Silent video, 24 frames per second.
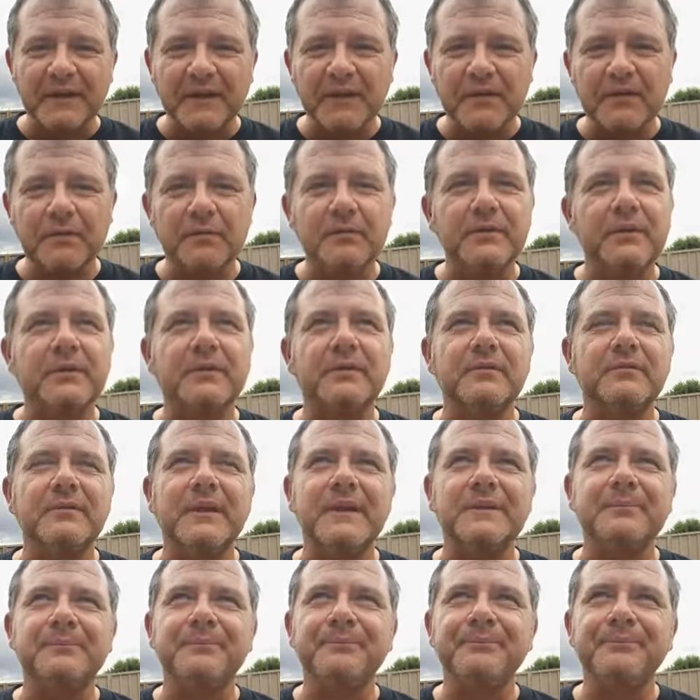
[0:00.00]
You know, you know
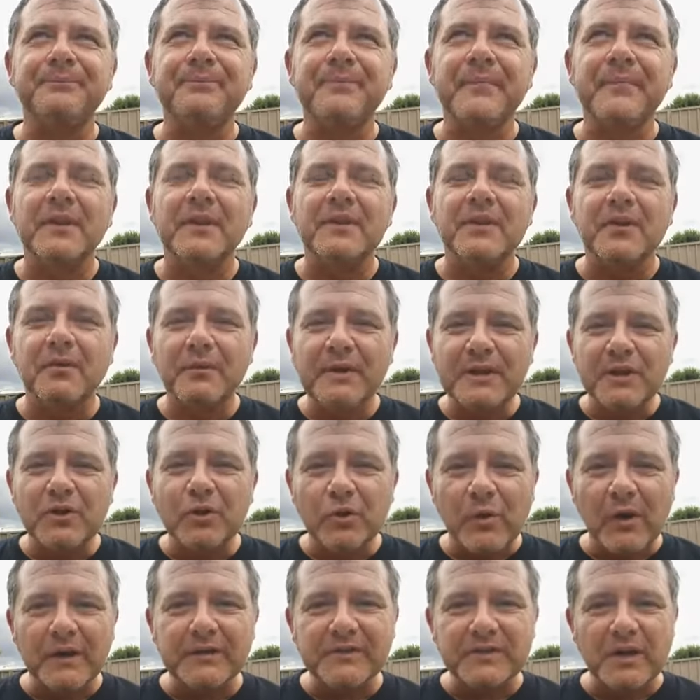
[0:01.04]
when you know when you
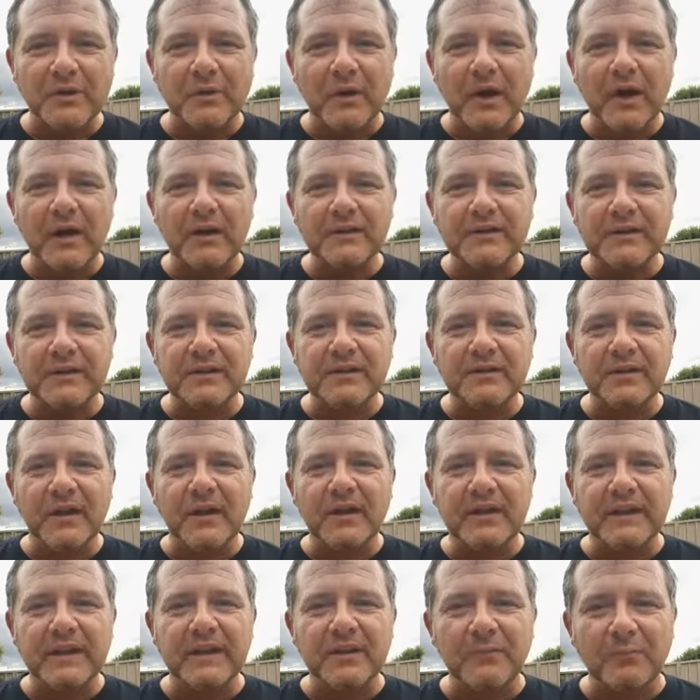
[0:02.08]
cry so hard that you
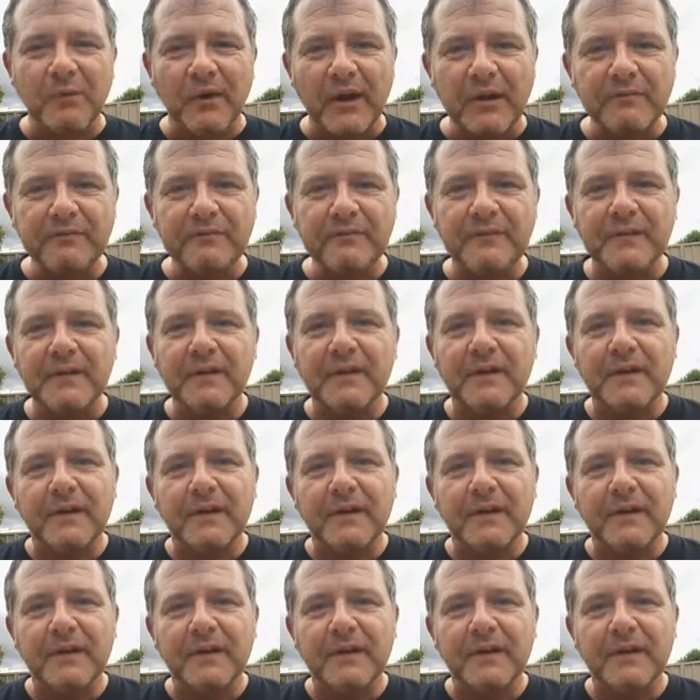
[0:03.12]
can't get your breath.